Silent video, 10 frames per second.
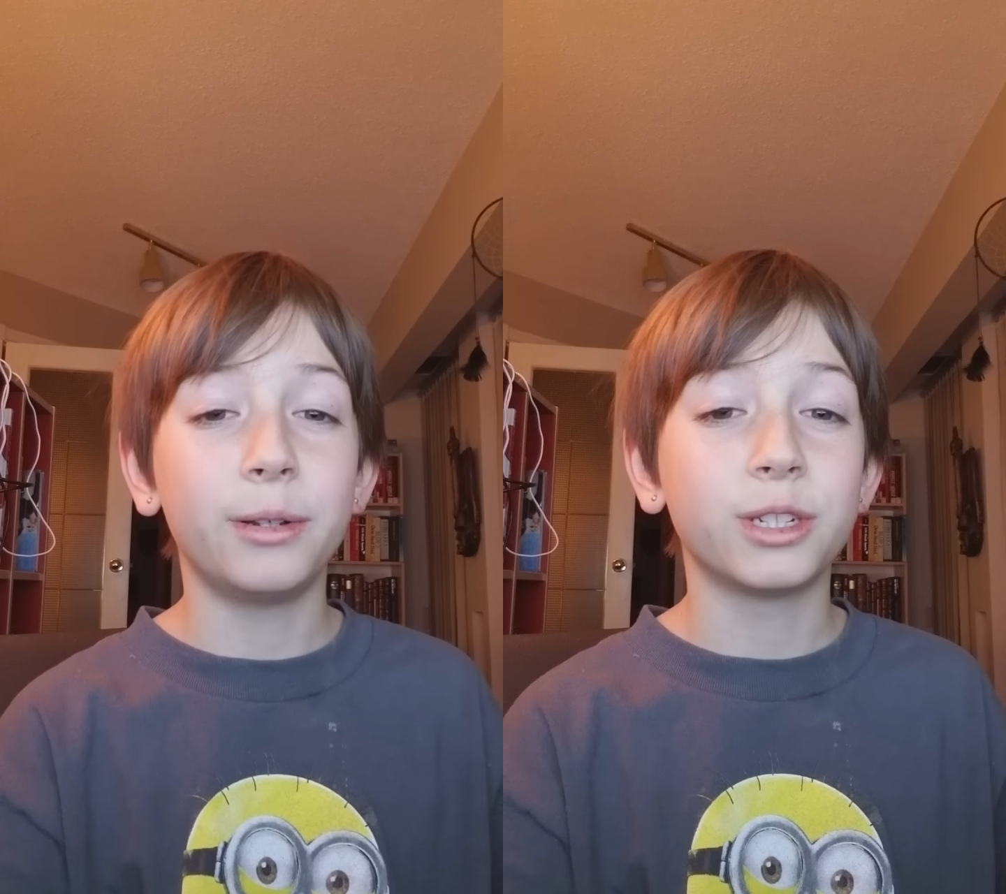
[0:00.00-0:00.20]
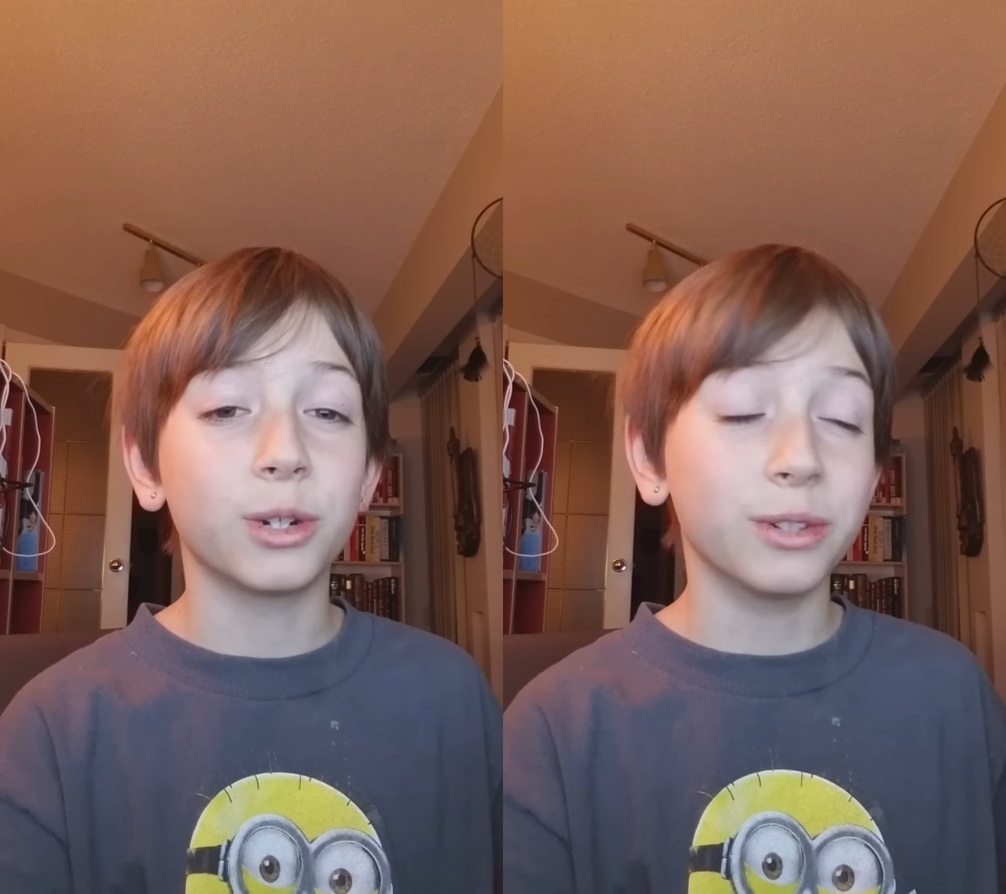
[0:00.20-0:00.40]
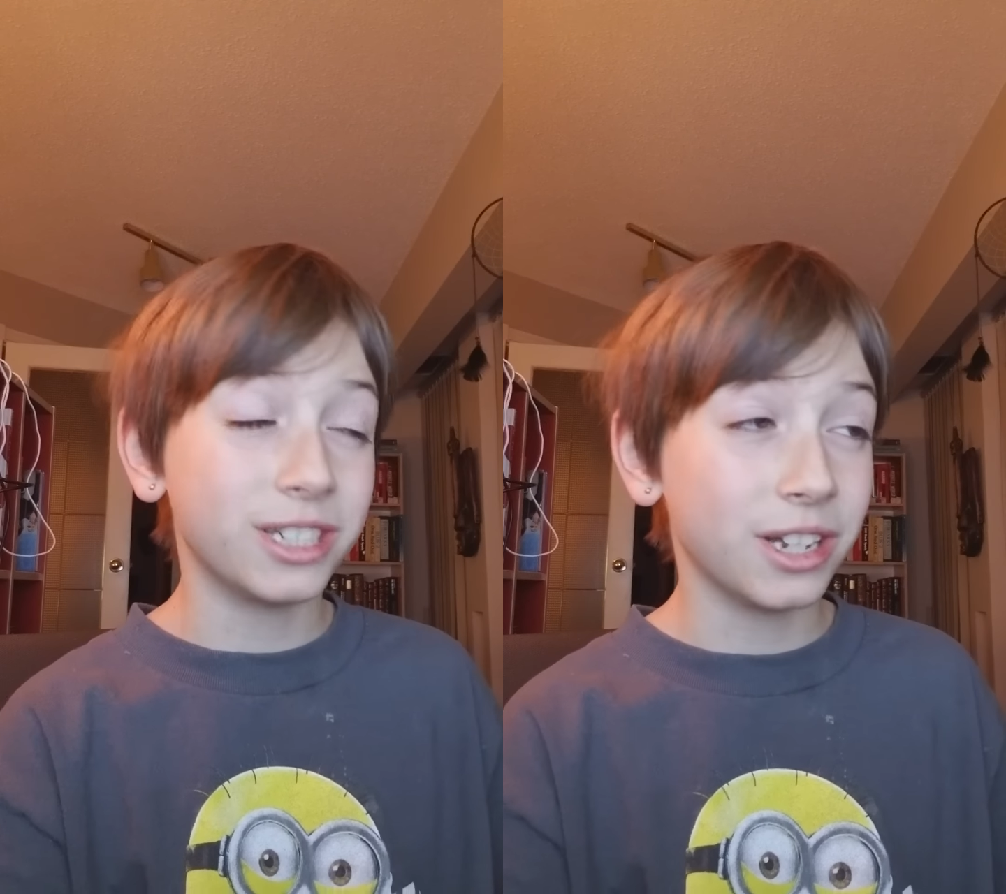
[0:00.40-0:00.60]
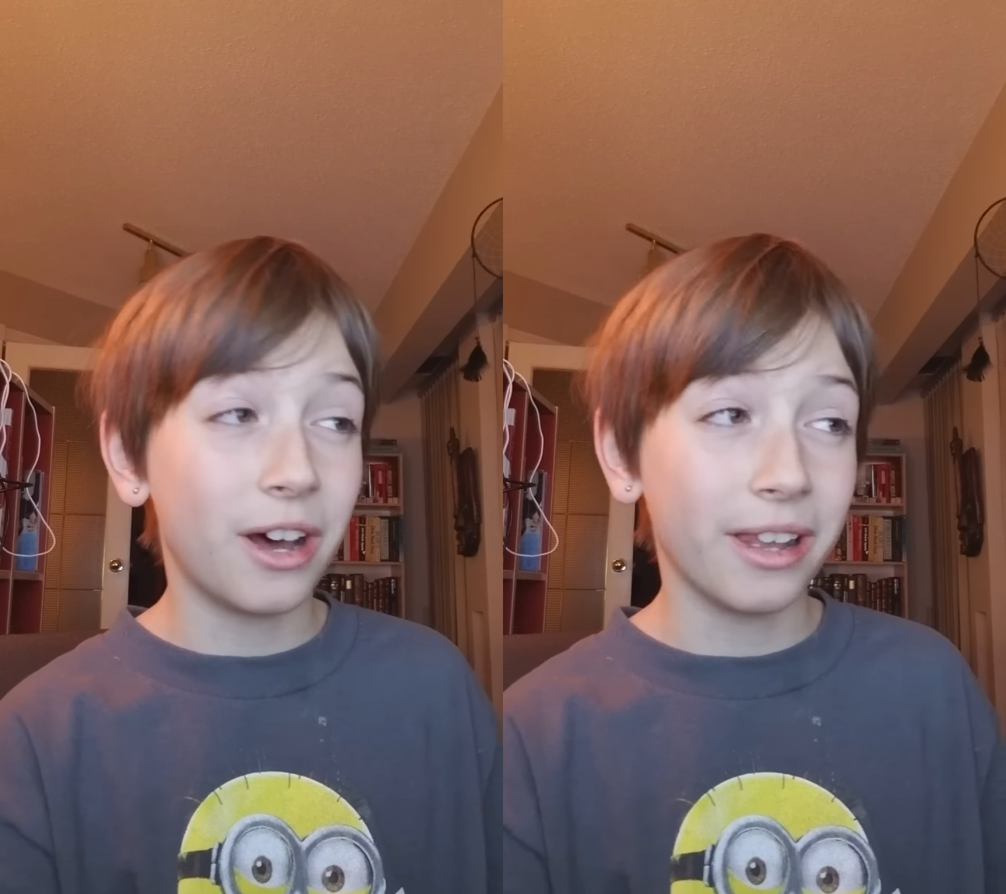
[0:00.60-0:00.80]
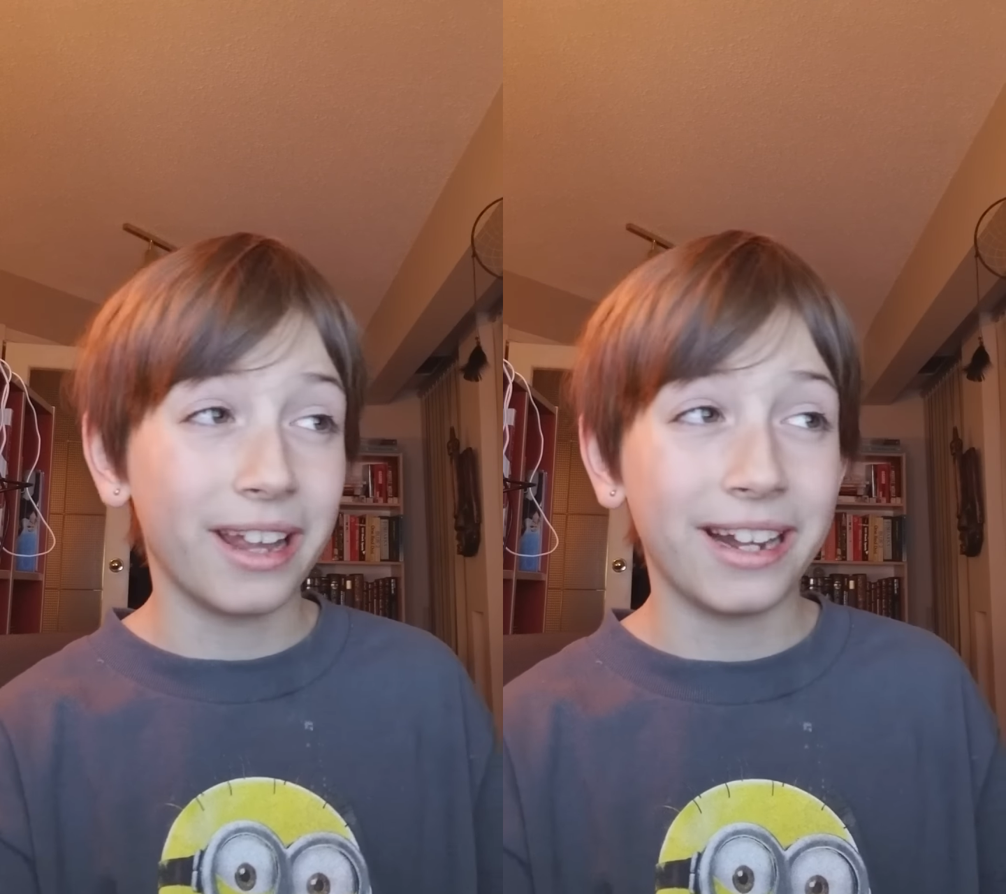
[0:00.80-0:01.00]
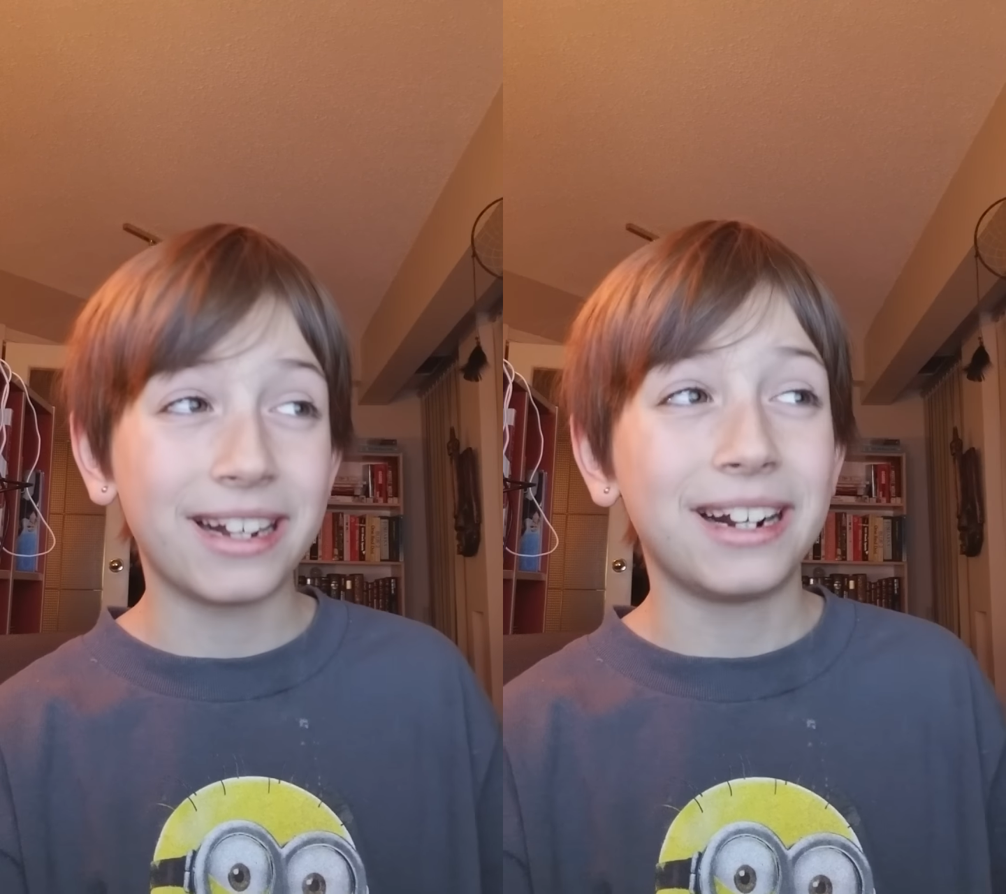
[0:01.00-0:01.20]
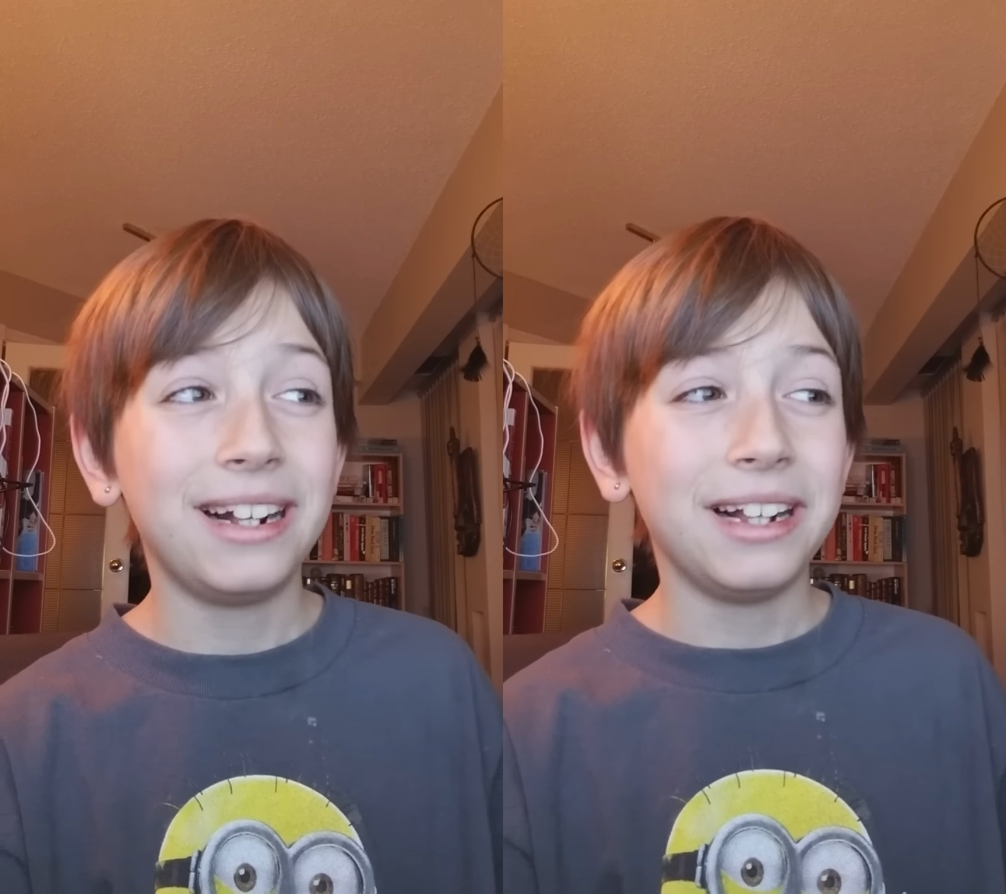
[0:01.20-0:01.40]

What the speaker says: so it's not like